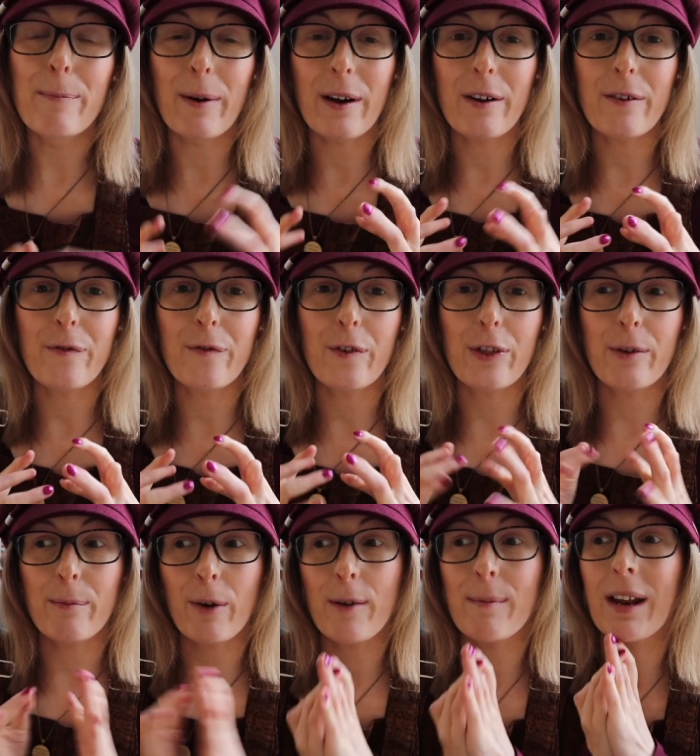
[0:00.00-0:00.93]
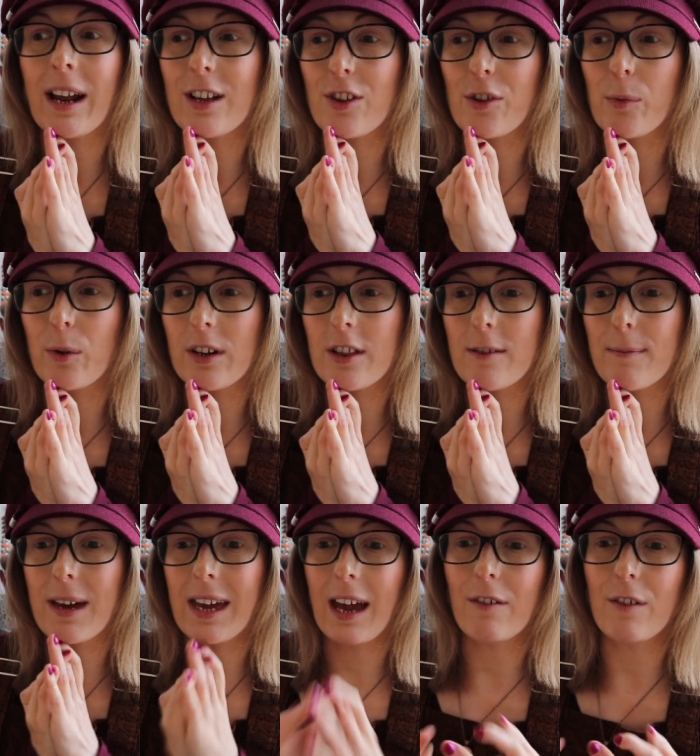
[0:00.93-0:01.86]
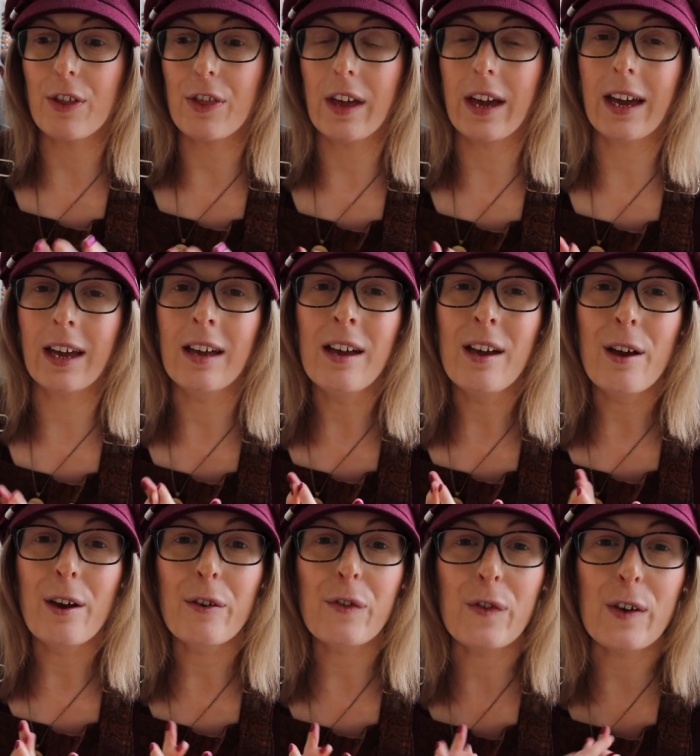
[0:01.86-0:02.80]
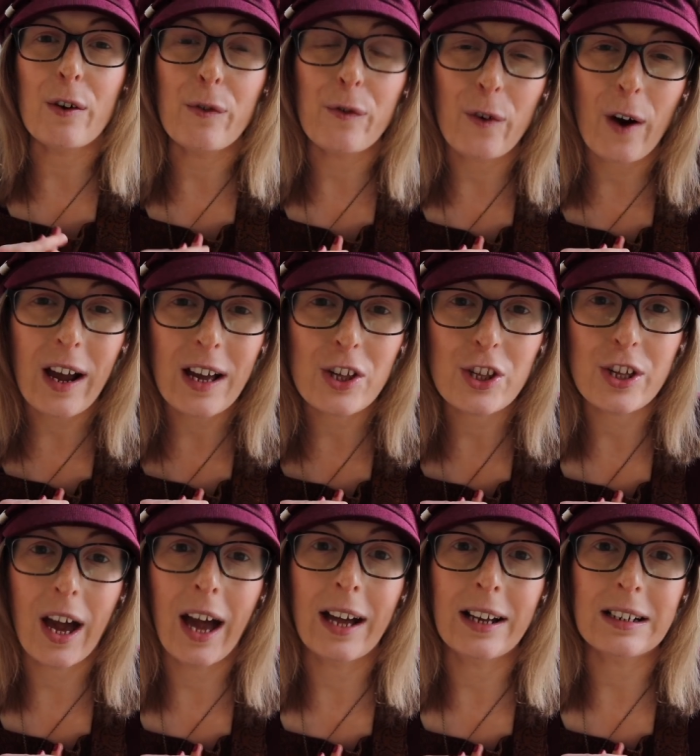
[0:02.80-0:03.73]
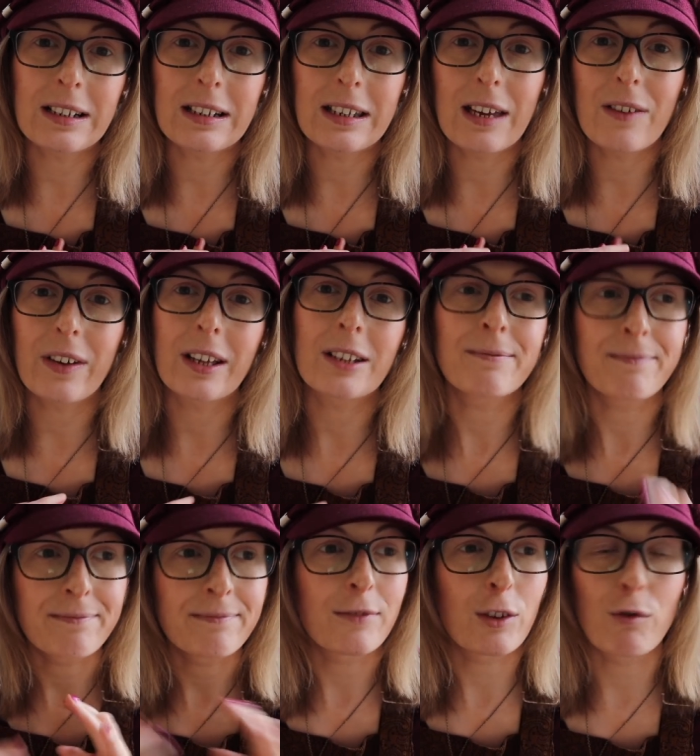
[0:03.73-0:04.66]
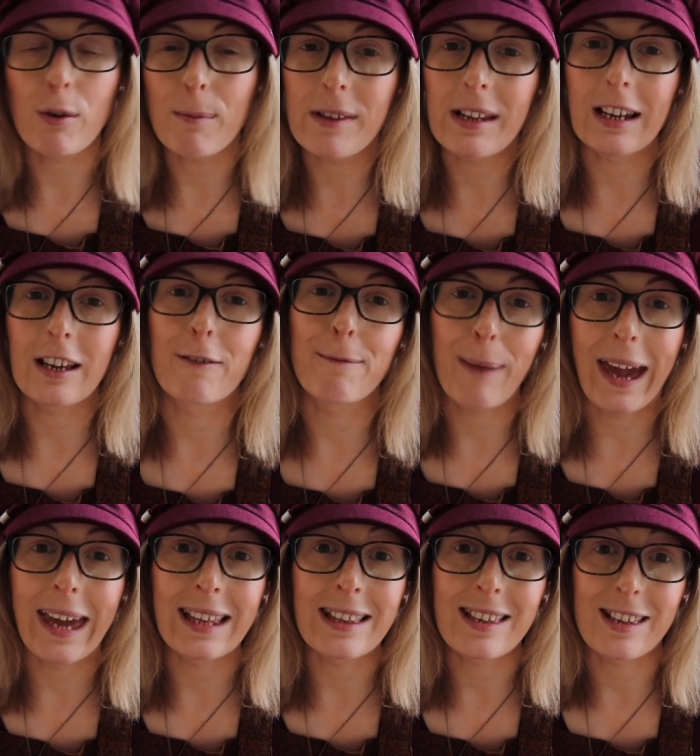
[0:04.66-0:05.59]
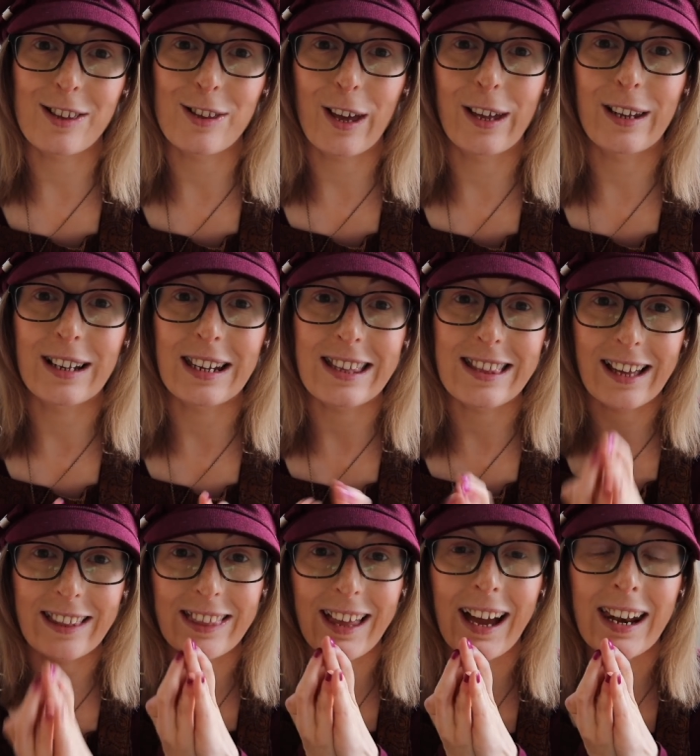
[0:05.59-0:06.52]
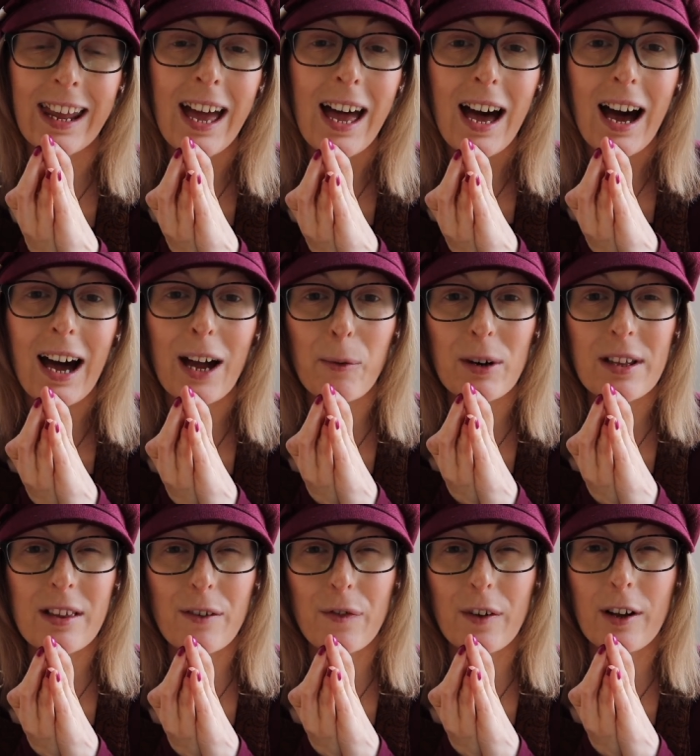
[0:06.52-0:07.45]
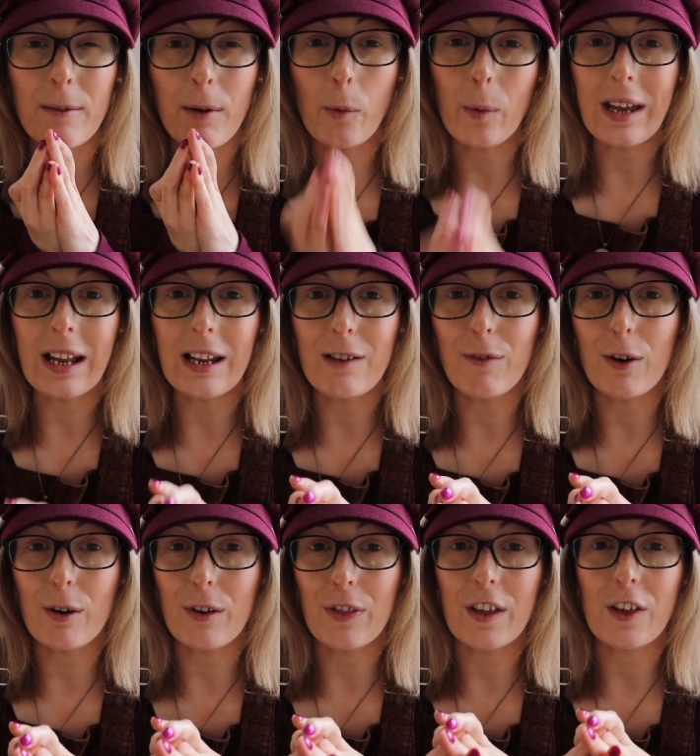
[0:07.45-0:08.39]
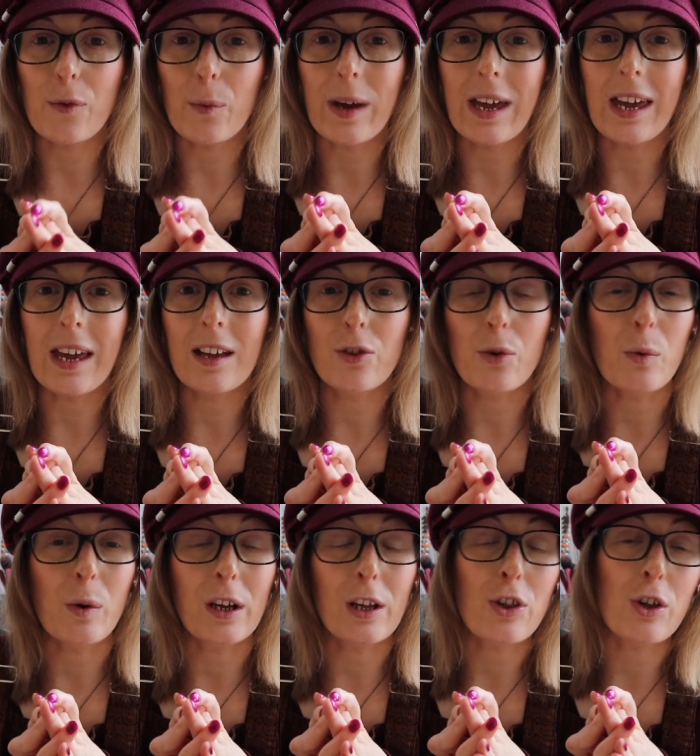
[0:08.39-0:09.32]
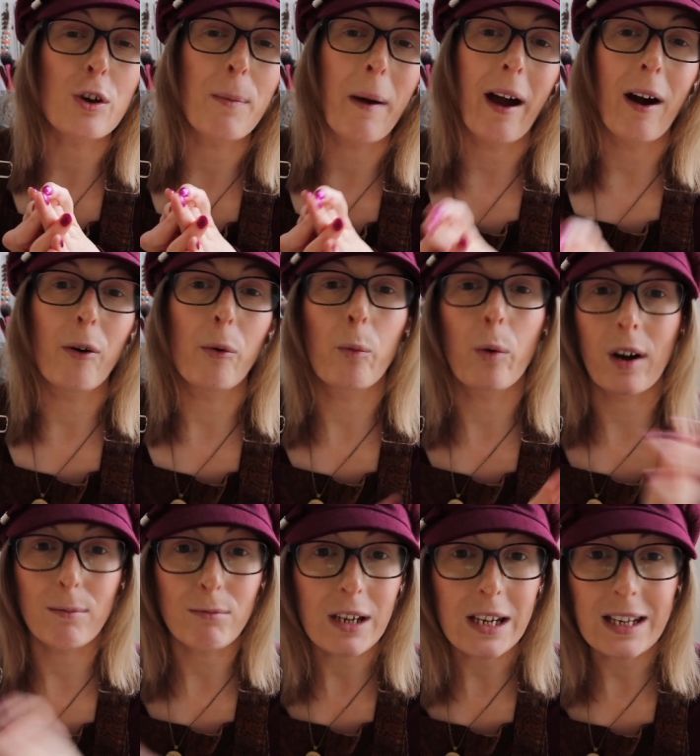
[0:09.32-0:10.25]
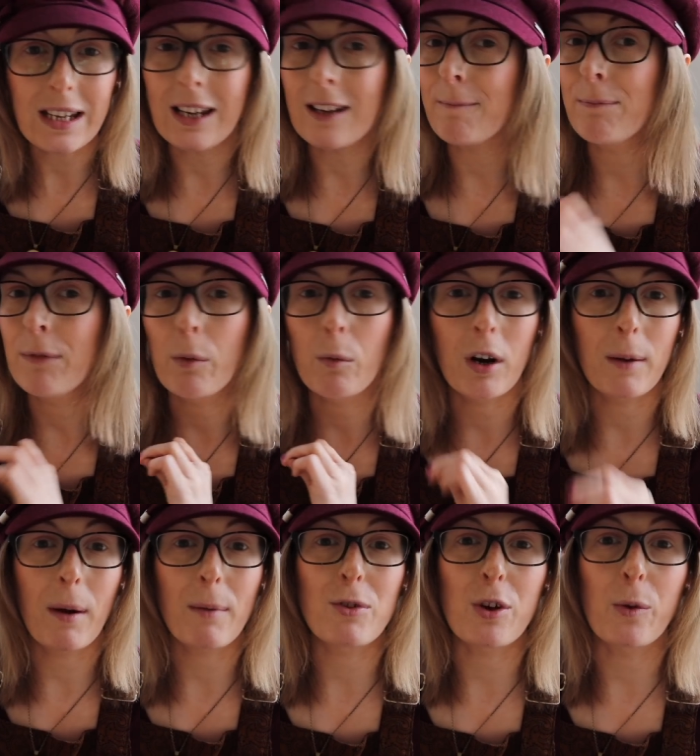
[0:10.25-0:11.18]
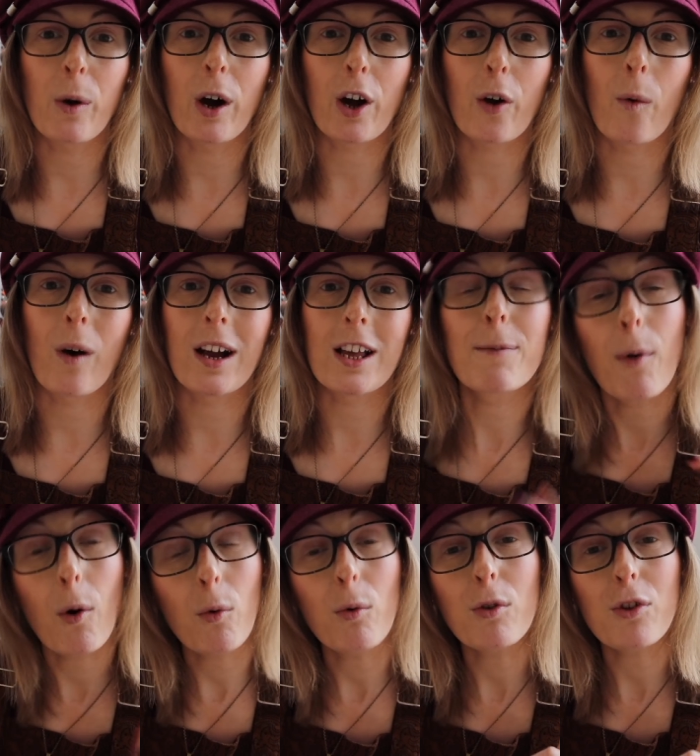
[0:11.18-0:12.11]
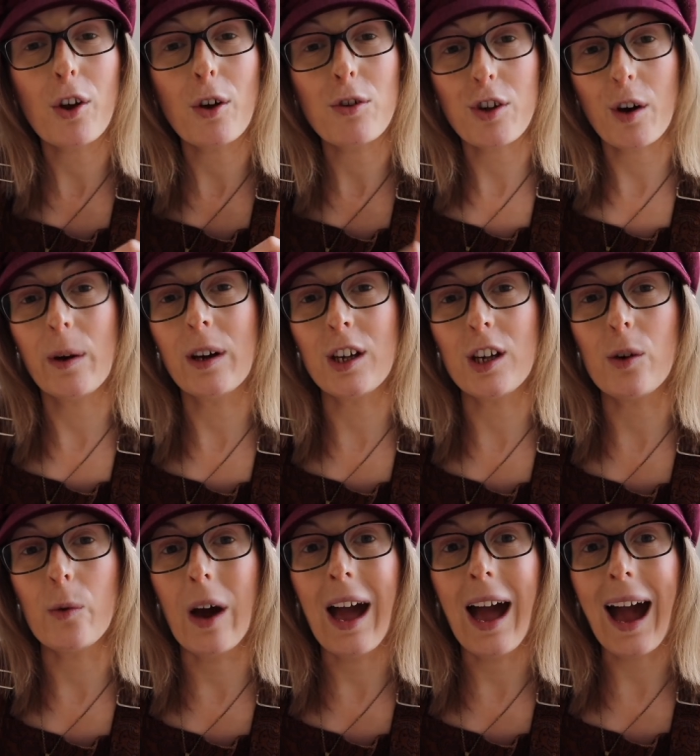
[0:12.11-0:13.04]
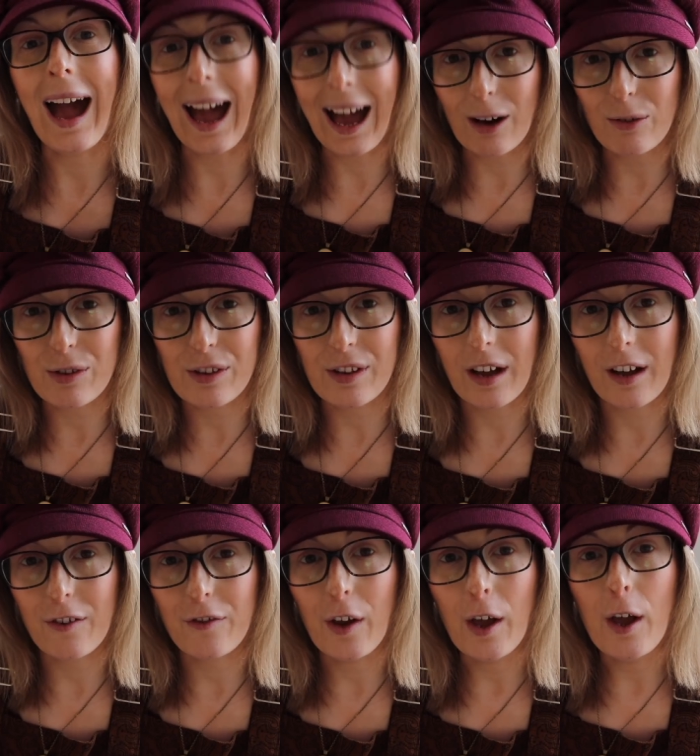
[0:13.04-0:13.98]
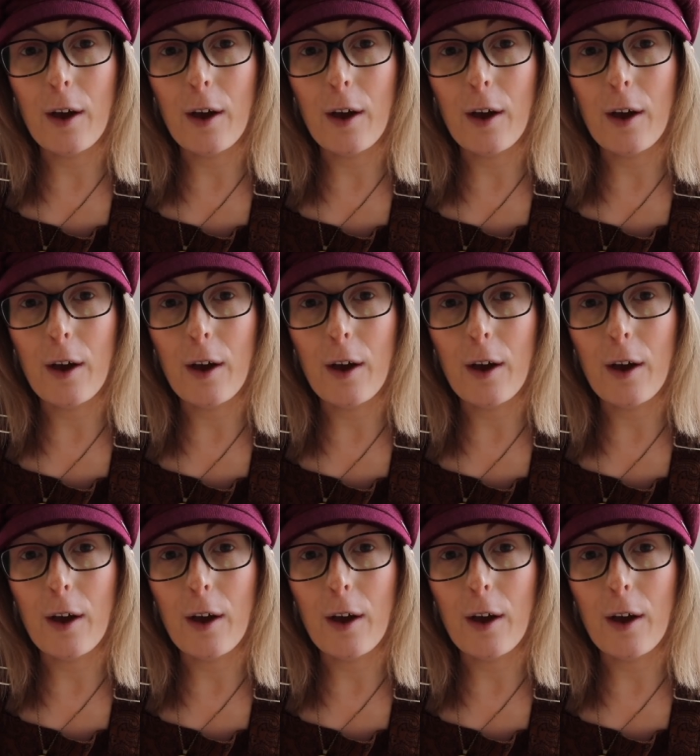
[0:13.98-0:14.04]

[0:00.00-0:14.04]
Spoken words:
but for the moment I just wanted to make everything feel fresh, and giving the rooms a lick of paint has certainly done that. I wanted to film a weekly vlog this week talking to you about what I'm reading, what I'm up to work-wise, but also showing you house stuff,